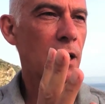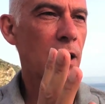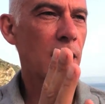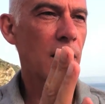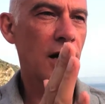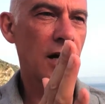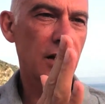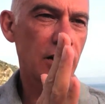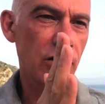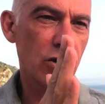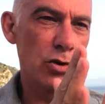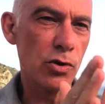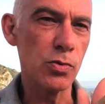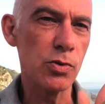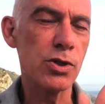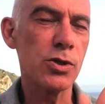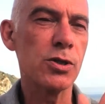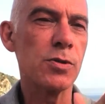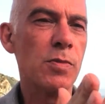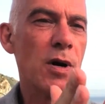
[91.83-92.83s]
and it
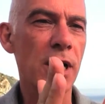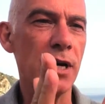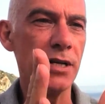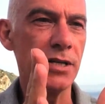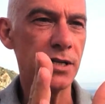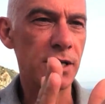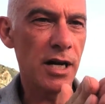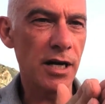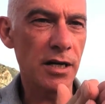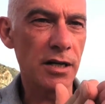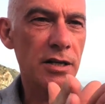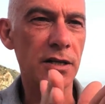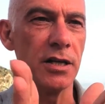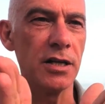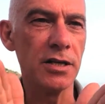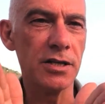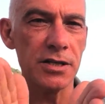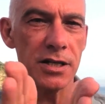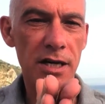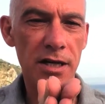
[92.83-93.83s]
goes by second
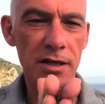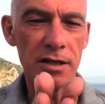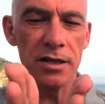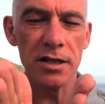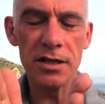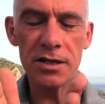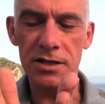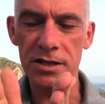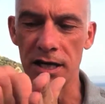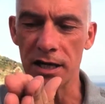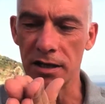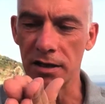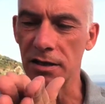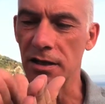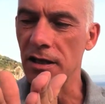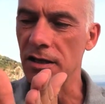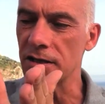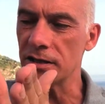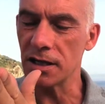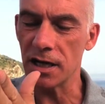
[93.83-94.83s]
and second and second
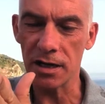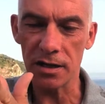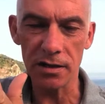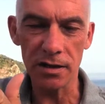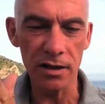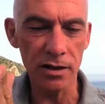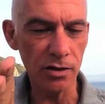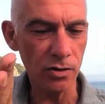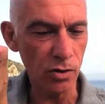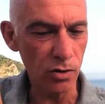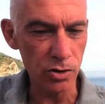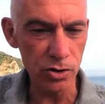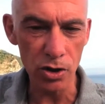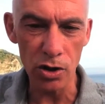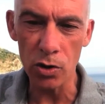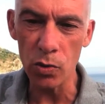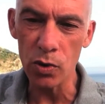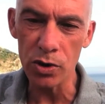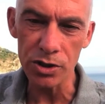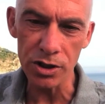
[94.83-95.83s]
and second, and goes
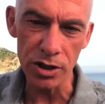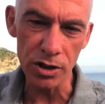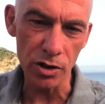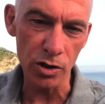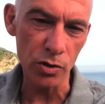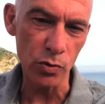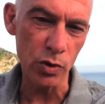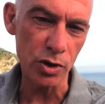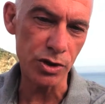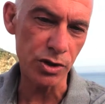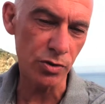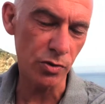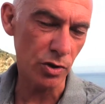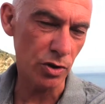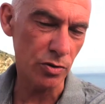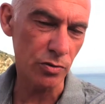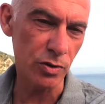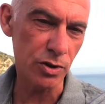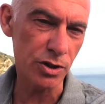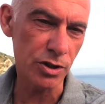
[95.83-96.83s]
onwards and onwards and
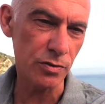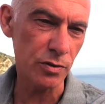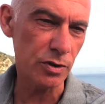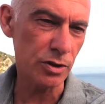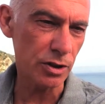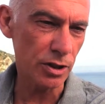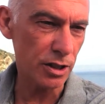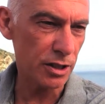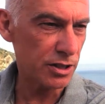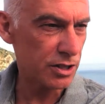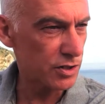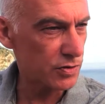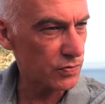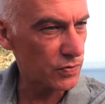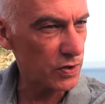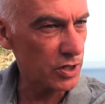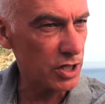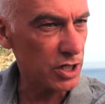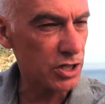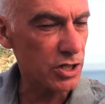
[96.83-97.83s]
onwards until it's
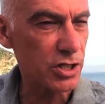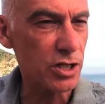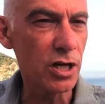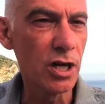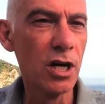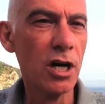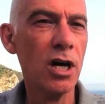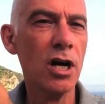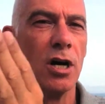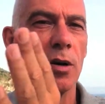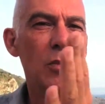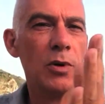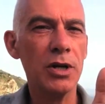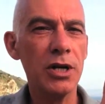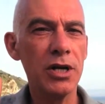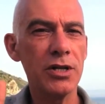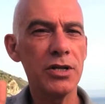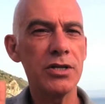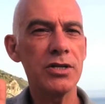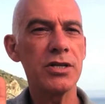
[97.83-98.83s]
finished. But
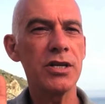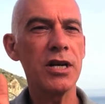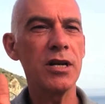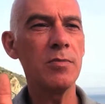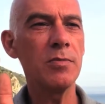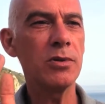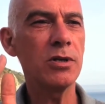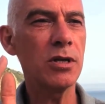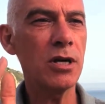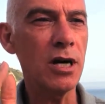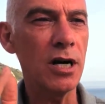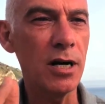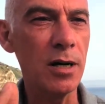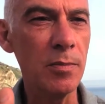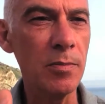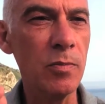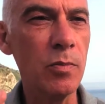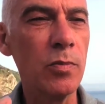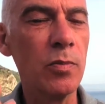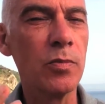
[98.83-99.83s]
at the same
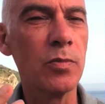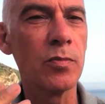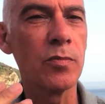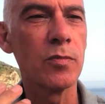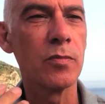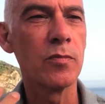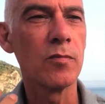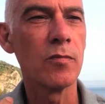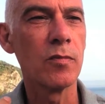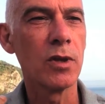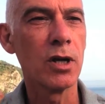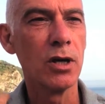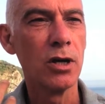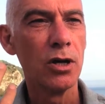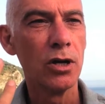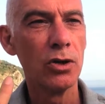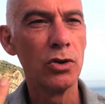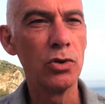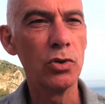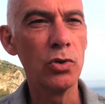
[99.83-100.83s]
time,
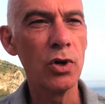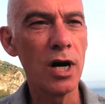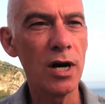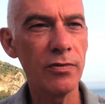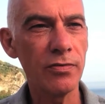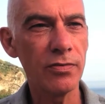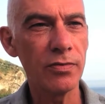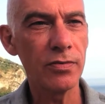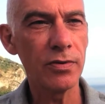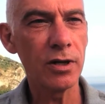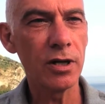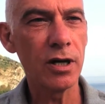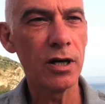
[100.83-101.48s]
to have